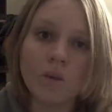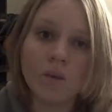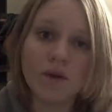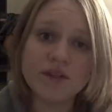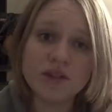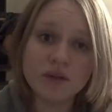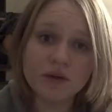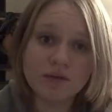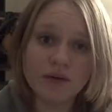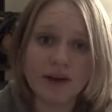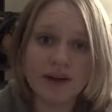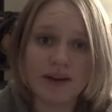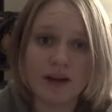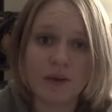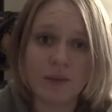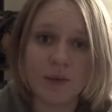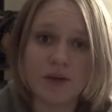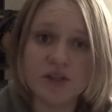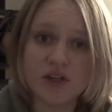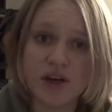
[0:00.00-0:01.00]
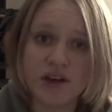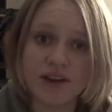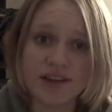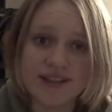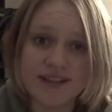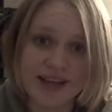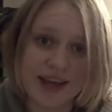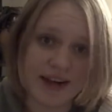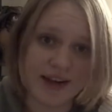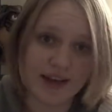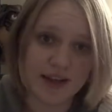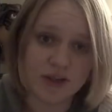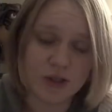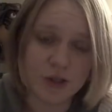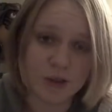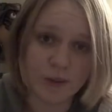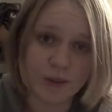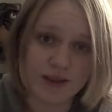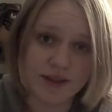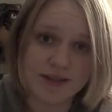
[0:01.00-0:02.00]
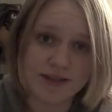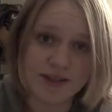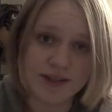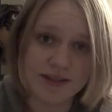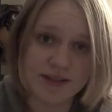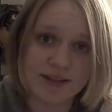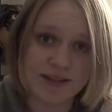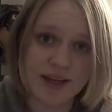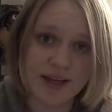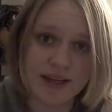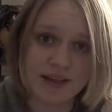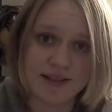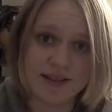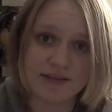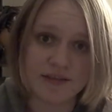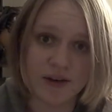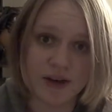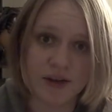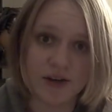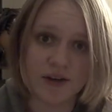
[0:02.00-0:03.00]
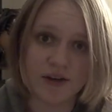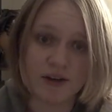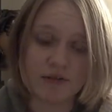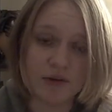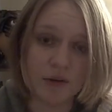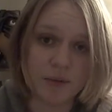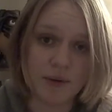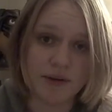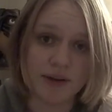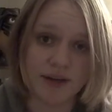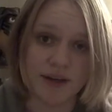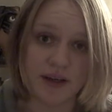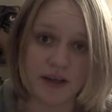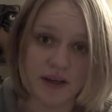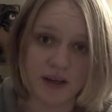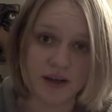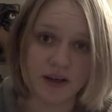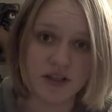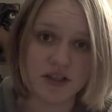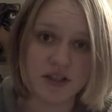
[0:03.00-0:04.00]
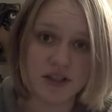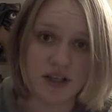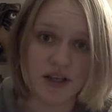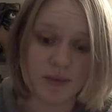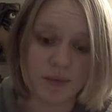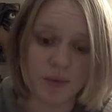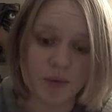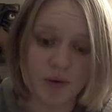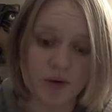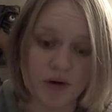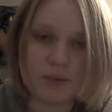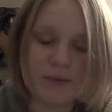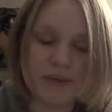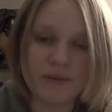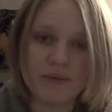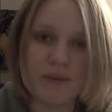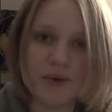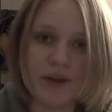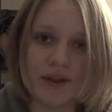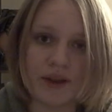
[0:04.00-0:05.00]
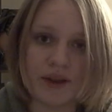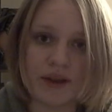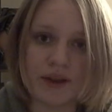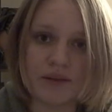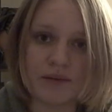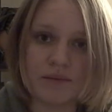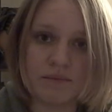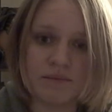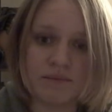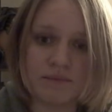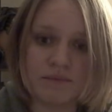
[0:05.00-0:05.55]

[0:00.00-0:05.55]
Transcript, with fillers: We do find out what Charlie's daddy issue is. It's that his father never really encouraged him or really